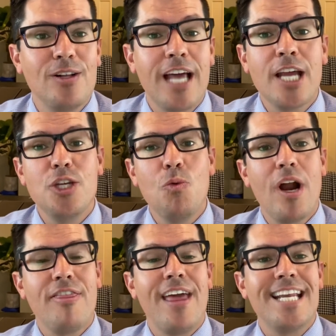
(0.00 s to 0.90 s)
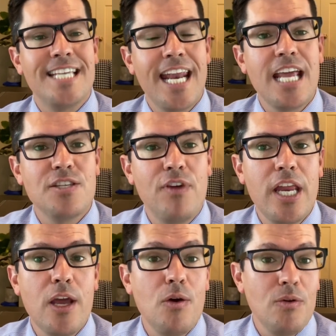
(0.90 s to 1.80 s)
I do want to thank today's
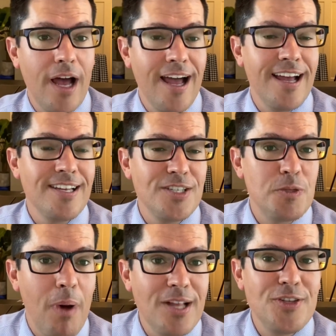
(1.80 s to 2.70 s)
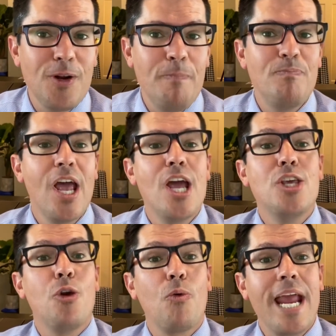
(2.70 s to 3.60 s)
video uh, sponsor,
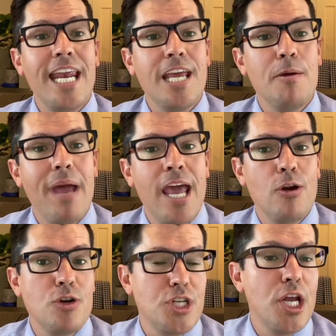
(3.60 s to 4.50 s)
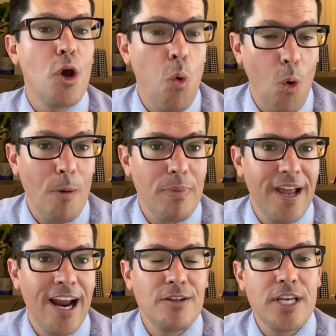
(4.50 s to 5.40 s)
Uranium Energy Corp,
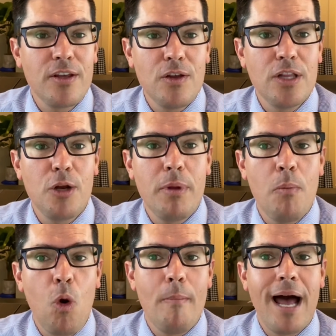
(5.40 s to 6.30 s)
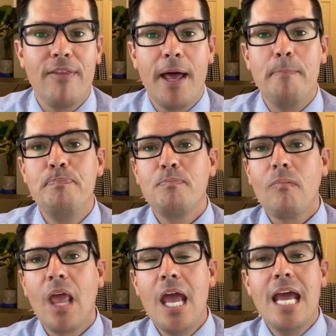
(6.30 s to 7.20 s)
and I'll tell you a little bit more about them.
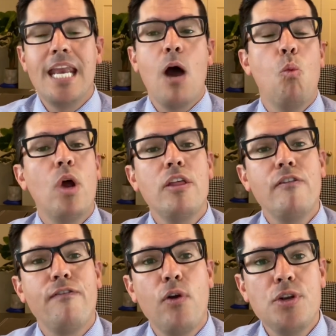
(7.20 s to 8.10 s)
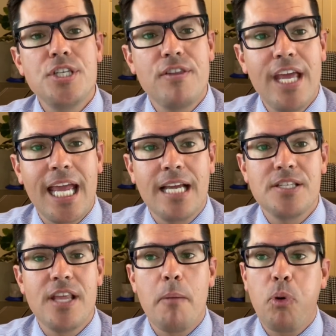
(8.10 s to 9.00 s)
Now, one of the first things
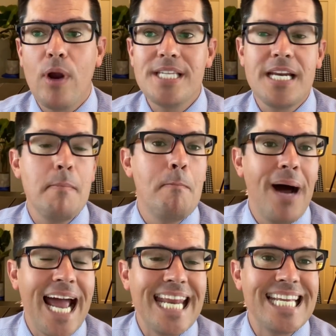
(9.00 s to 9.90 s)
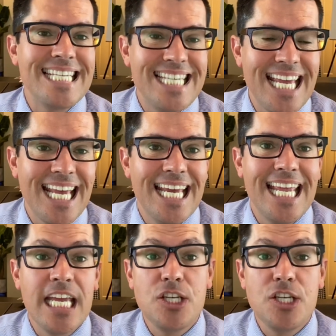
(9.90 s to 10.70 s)
that President Biden did in